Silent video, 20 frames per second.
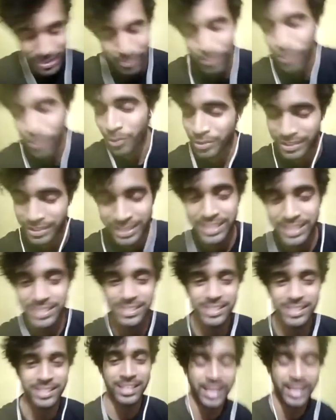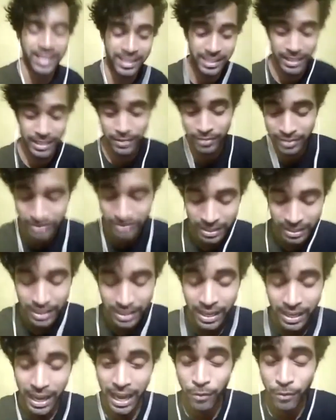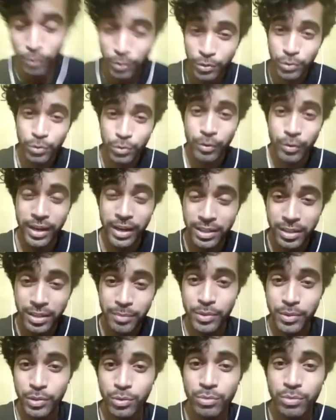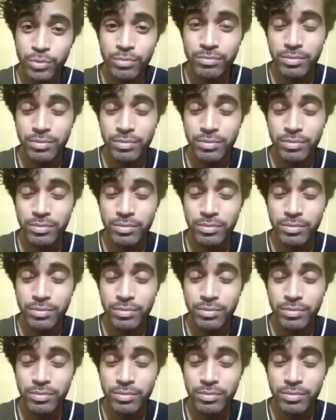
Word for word: more, seriously. And even I want to welcome you.